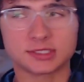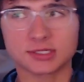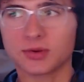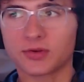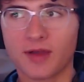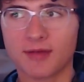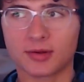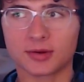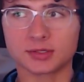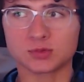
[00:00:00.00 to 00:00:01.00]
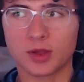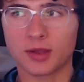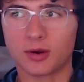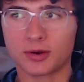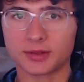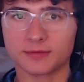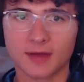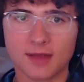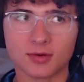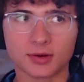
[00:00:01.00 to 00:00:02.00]
zero to five hundred is way harder than
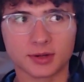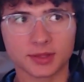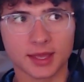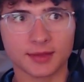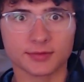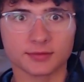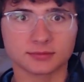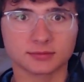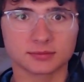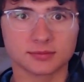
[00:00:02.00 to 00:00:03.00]
five hundred to one thousand.